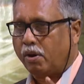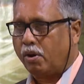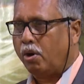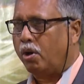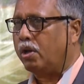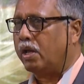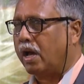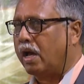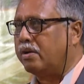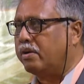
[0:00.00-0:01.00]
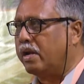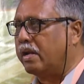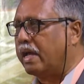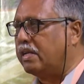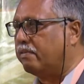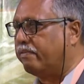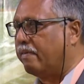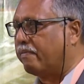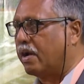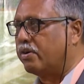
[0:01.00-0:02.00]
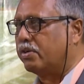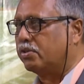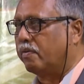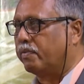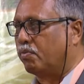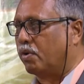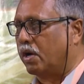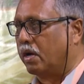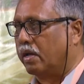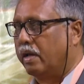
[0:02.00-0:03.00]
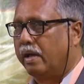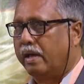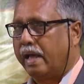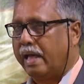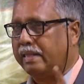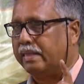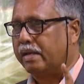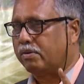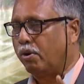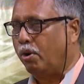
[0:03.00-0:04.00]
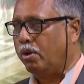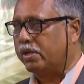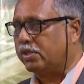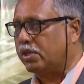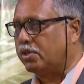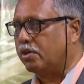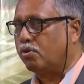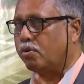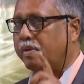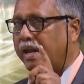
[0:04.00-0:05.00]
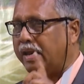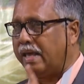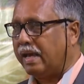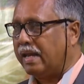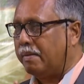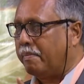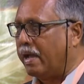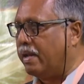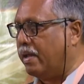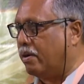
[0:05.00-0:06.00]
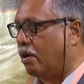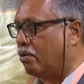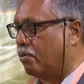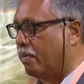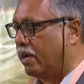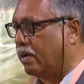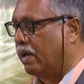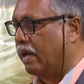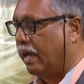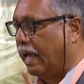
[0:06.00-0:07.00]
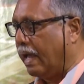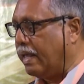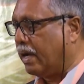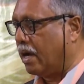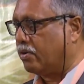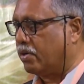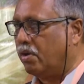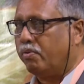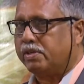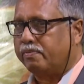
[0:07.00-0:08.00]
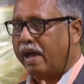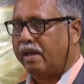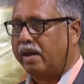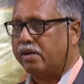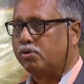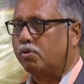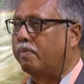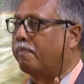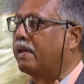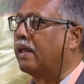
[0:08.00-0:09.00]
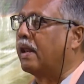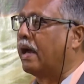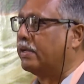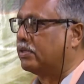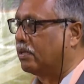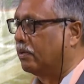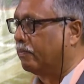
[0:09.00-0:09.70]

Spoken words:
all 195 countries of the world. And that whole decision would be a legally binding document. Any country which violates would be penalized.